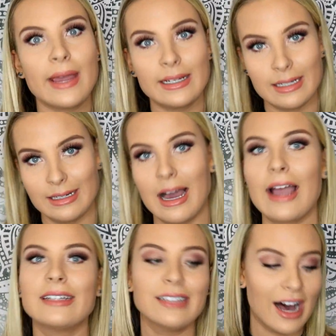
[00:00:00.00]
paid
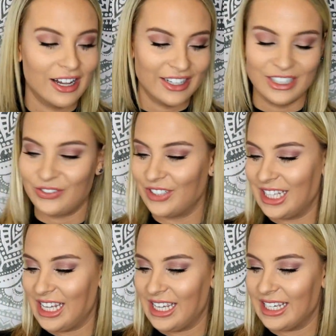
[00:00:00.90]
nine dollars for
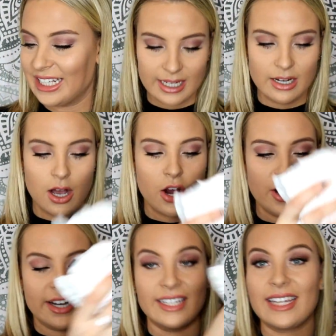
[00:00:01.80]
these. They are
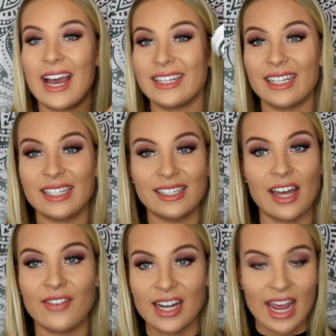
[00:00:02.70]
in a size
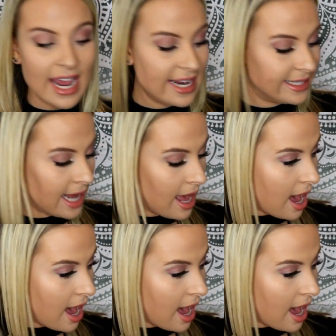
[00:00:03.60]
seven eight.